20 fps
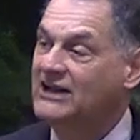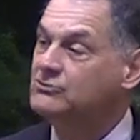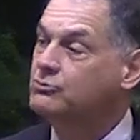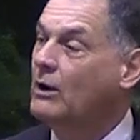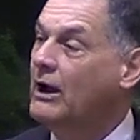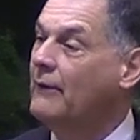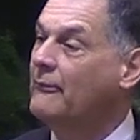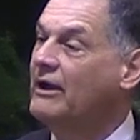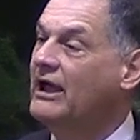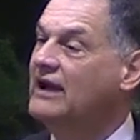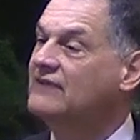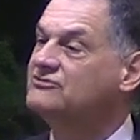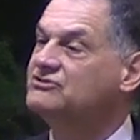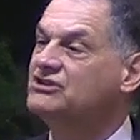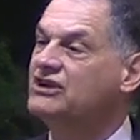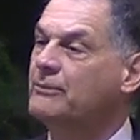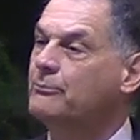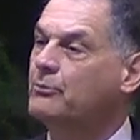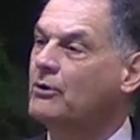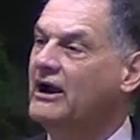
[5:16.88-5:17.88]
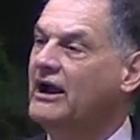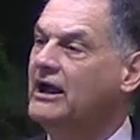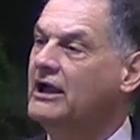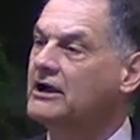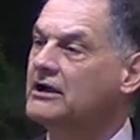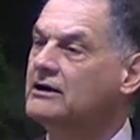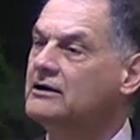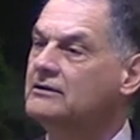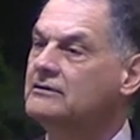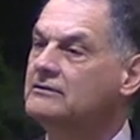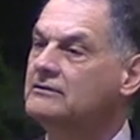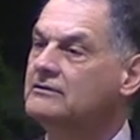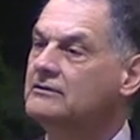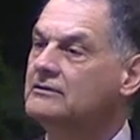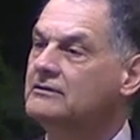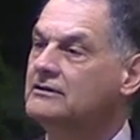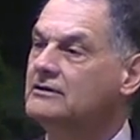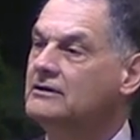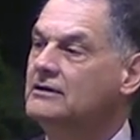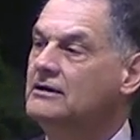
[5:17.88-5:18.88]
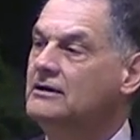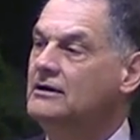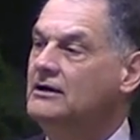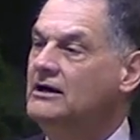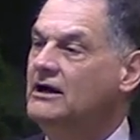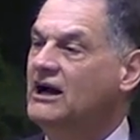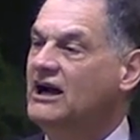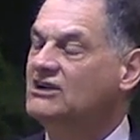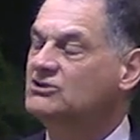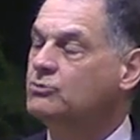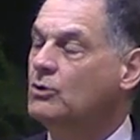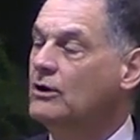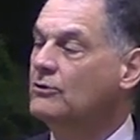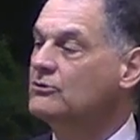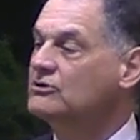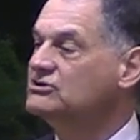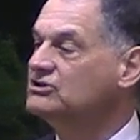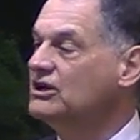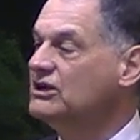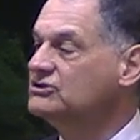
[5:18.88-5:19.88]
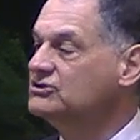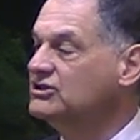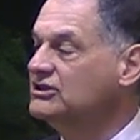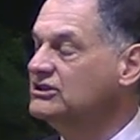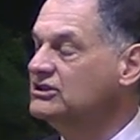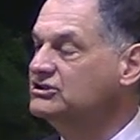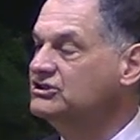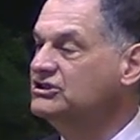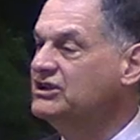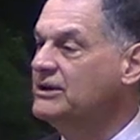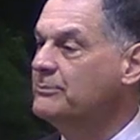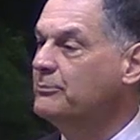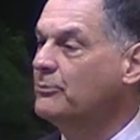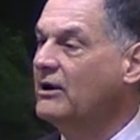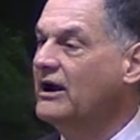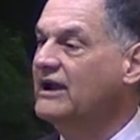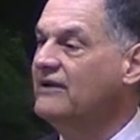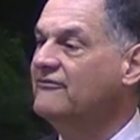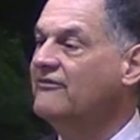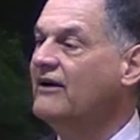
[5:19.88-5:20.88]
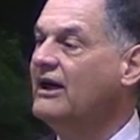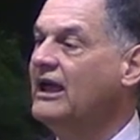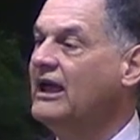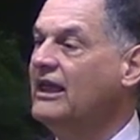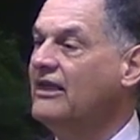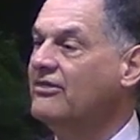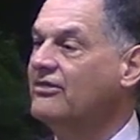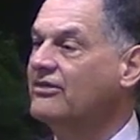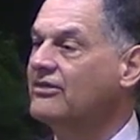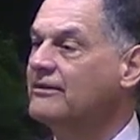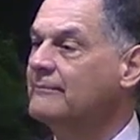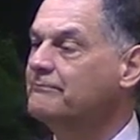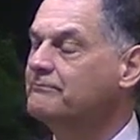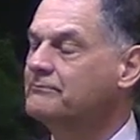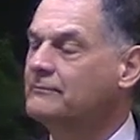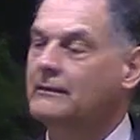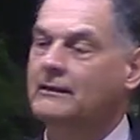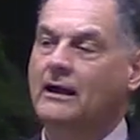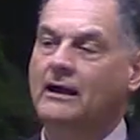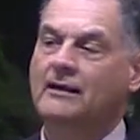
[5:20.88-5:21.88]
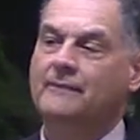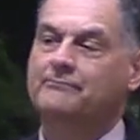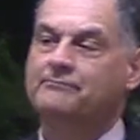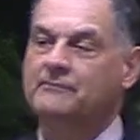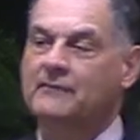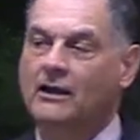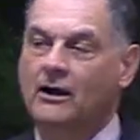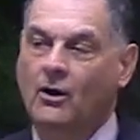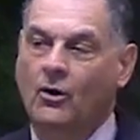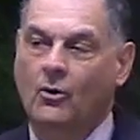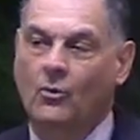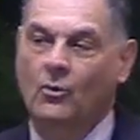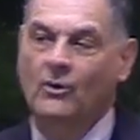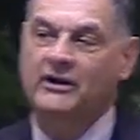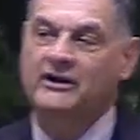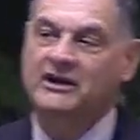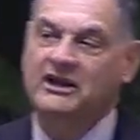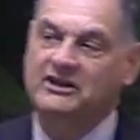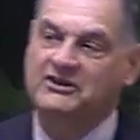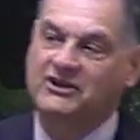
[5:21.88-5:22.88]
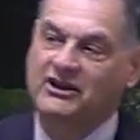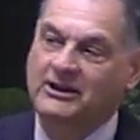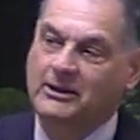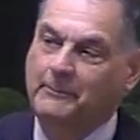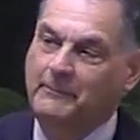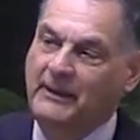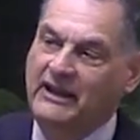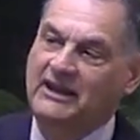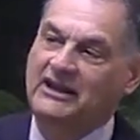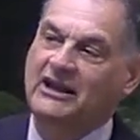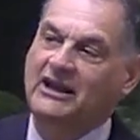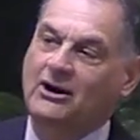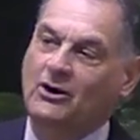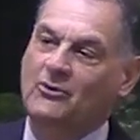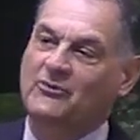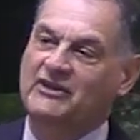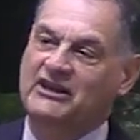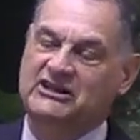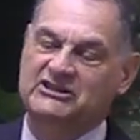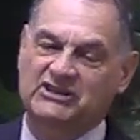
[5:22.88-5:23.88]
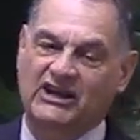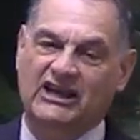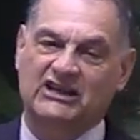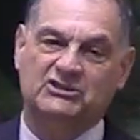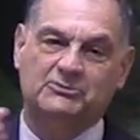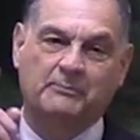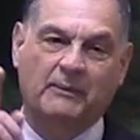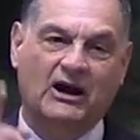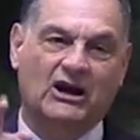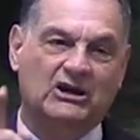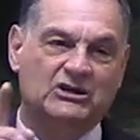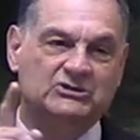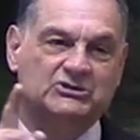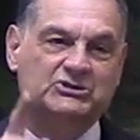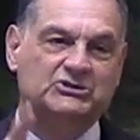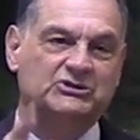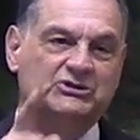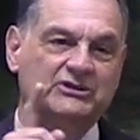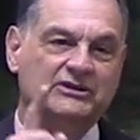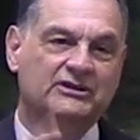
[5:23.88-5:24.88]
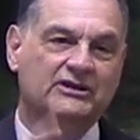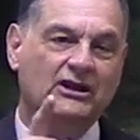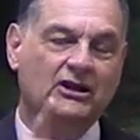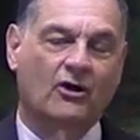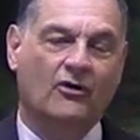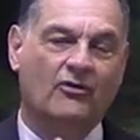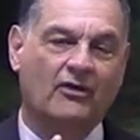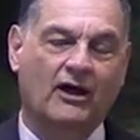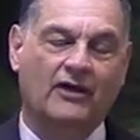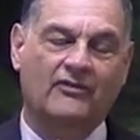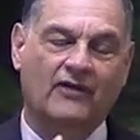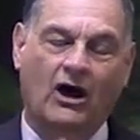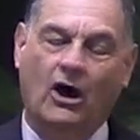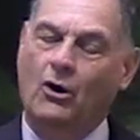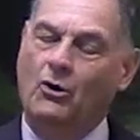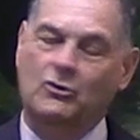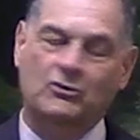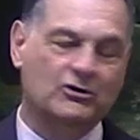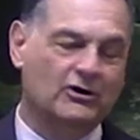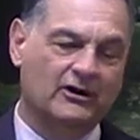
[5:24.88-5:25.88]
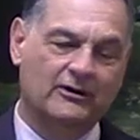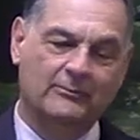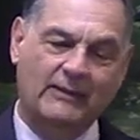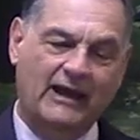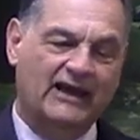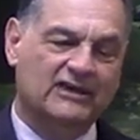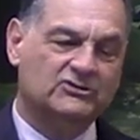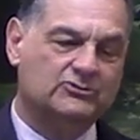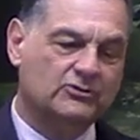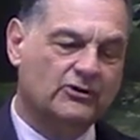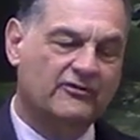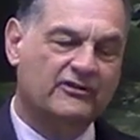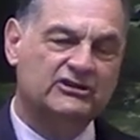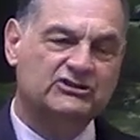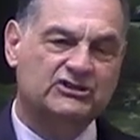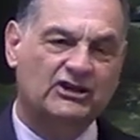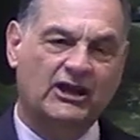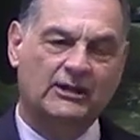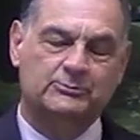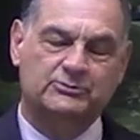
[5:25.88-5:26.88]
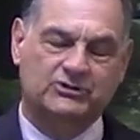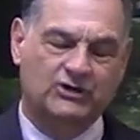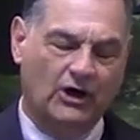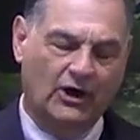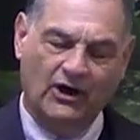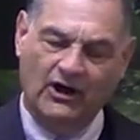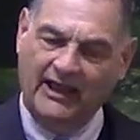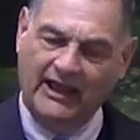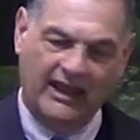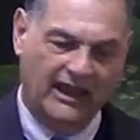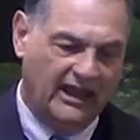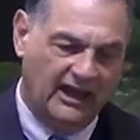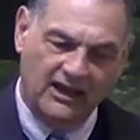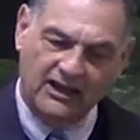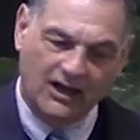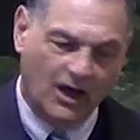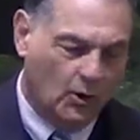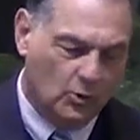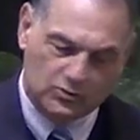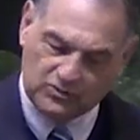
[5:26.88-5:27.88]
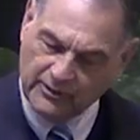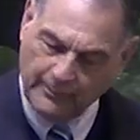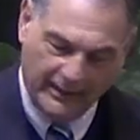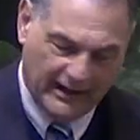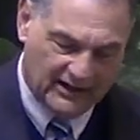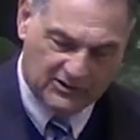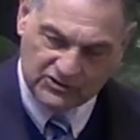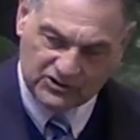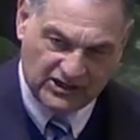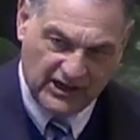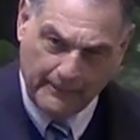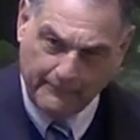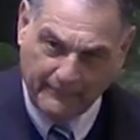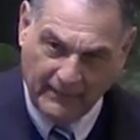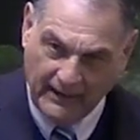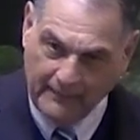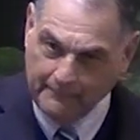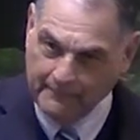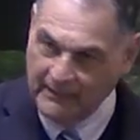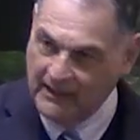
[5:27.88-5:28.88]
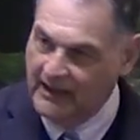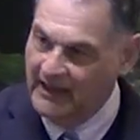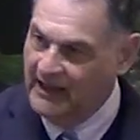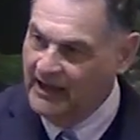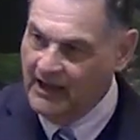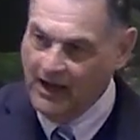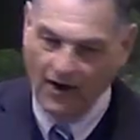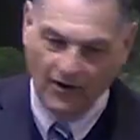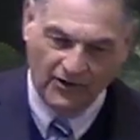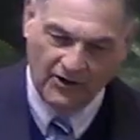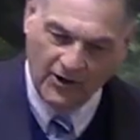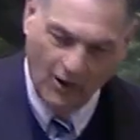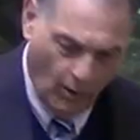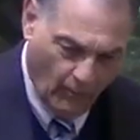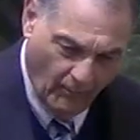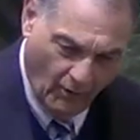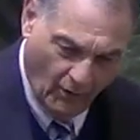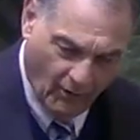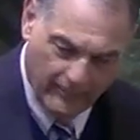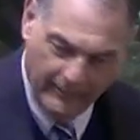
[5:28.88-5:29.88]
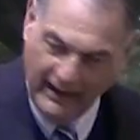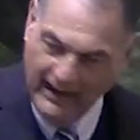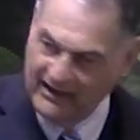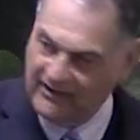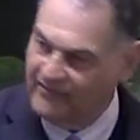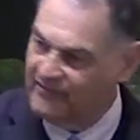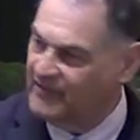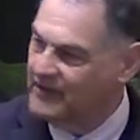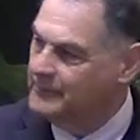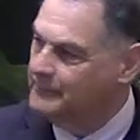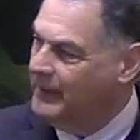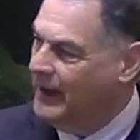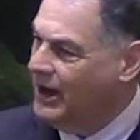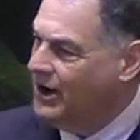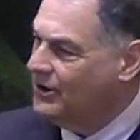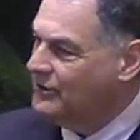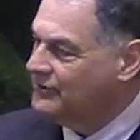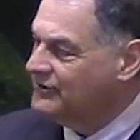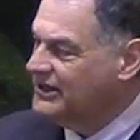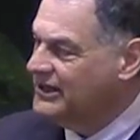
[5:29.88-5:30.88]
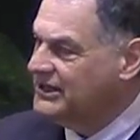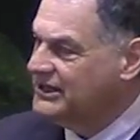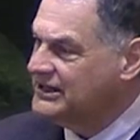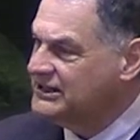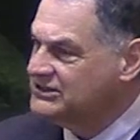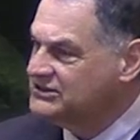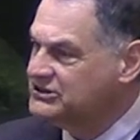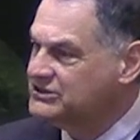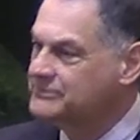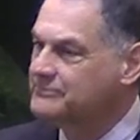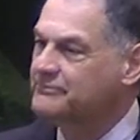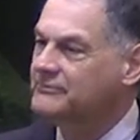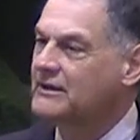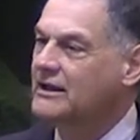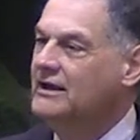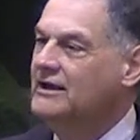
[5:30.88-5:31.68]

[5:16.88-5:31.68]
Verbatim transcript: That's why we have shipwreck. That's what results in a shipwreck faith. We'll get to depending on these experts. You know, the, the owner and master of the ship, surely he knows about shipping. He ought to know more about it than Paul does.